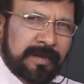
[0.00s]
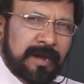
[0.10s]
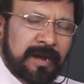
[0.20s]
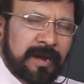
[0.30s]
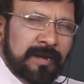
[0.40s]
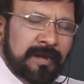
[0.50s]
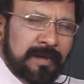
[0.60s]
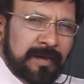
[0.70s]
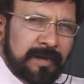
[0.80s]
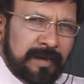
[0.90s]
and
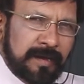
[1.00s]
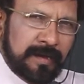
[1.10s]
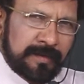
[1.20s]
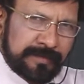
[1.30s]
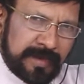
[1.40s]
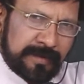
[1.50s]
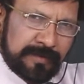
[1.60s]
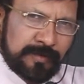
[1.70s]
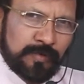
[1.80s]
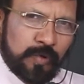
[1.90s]
then
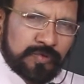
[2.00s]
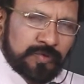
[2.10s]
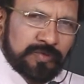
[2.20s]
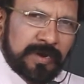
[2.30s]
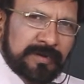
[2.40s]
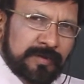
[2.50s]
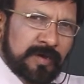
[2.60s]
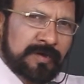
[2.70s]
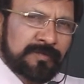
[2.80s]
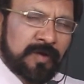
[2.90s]
you go through that, you
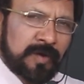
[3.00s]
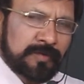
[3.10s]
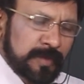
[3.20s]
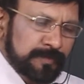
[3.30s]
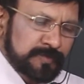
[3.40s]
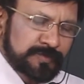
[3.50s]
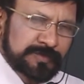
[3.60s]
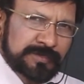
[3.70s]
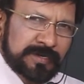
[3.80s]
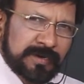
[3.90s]
can follow the
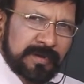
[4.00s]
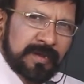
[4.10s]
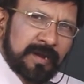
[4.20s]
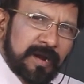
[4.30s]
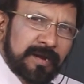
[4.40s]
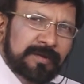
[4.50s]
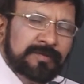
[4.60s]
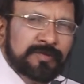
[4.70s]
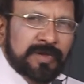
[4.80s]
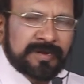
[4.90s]
procedure and
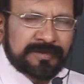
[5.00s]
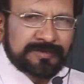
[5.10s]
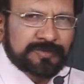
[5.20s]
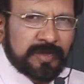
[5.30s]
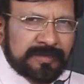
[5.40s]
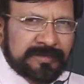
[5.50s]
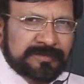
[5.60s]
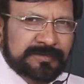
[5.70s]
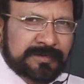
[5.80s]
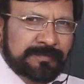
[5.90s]
you can install the
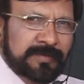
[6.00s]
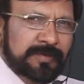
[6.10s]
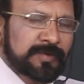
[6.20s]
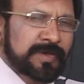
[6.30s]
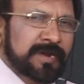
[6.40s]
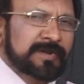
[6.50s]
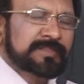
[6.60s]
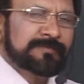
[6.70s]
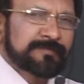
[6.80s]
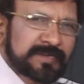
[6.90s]
system. You can get
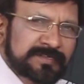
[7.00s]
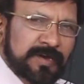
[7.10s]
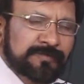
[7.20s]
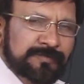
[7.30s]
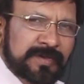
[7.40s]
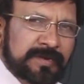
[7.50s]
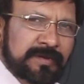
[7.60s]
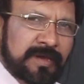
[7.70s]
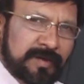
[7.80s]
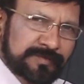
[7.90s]
the free software
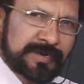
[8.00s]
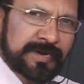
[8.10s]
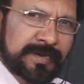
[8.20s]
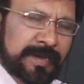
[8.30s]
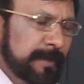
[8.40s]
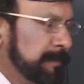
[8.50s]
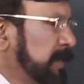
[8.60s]
of JDK.